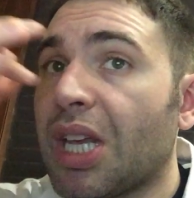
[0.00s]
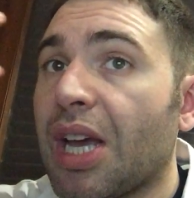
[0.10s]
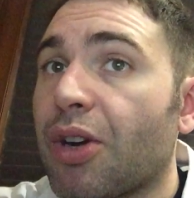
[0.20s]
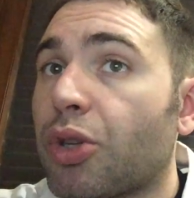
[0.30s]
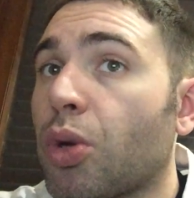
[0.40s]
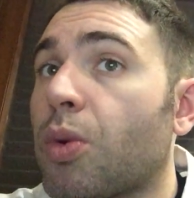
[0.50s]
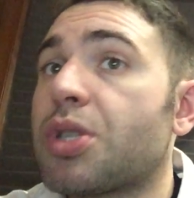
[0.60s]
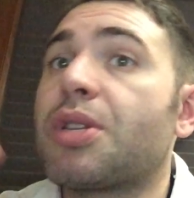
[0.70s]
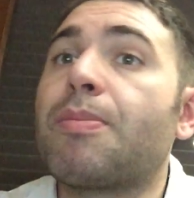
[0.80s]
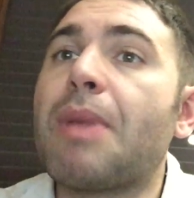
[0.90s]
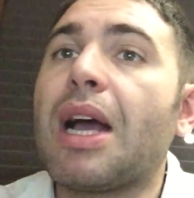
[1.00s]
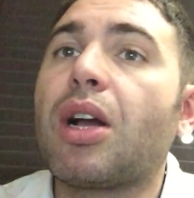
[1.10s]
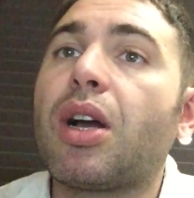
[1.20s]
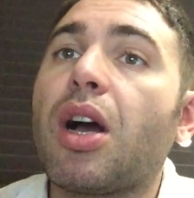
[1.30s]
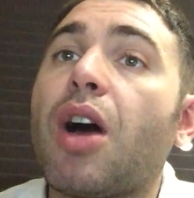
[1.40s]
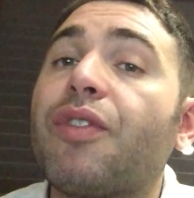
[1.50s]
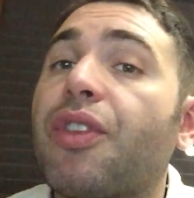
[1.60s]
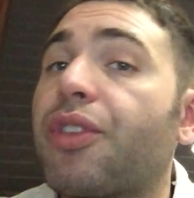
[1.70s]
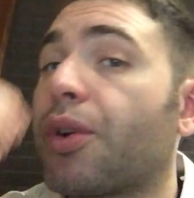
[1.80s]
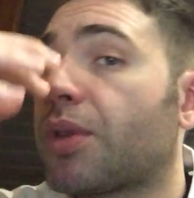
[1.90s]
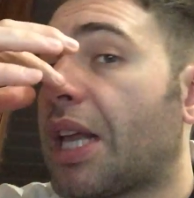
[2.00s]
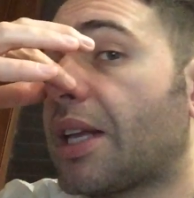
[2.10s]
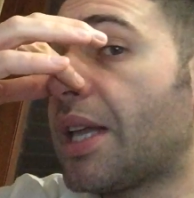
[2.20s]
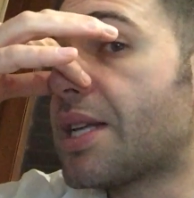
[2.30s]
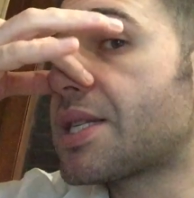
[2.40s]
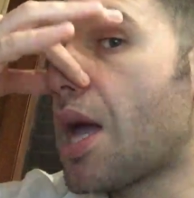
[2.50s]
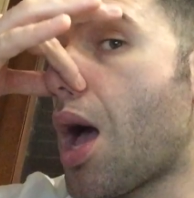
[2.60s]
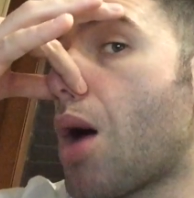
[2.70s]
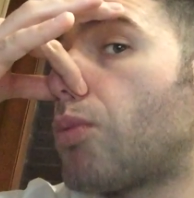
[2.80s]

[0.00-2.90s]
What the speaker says: the air towards the back of the throat like this.